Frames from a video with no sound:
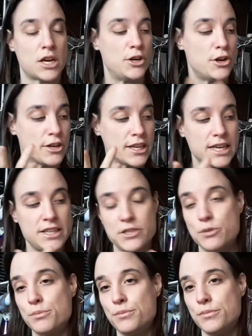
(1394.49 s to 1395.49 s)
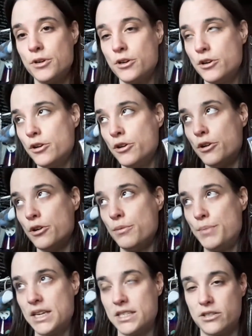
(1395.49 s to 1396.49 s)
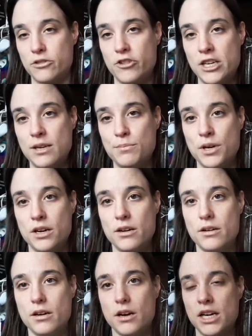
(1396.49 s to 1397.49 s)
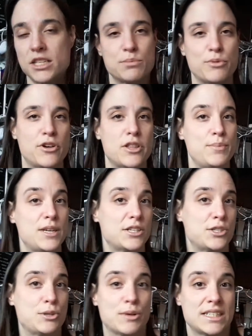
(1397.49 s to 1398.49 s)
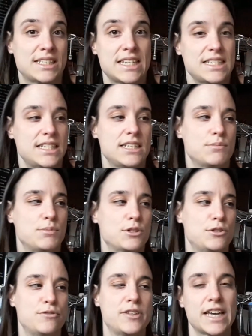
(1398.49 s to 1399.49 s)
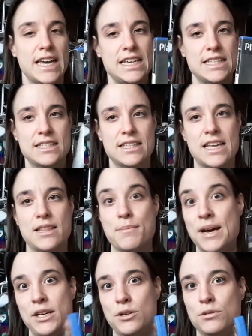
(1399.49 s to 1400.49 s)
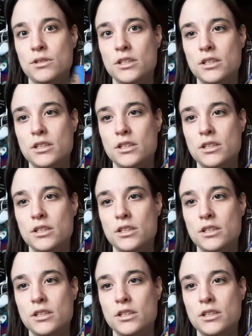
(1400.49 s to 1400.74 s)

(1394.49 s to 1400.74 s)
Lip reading: I know you can get these on PS3, but I just prefer the PS2 aesthetic because of the case and the manual,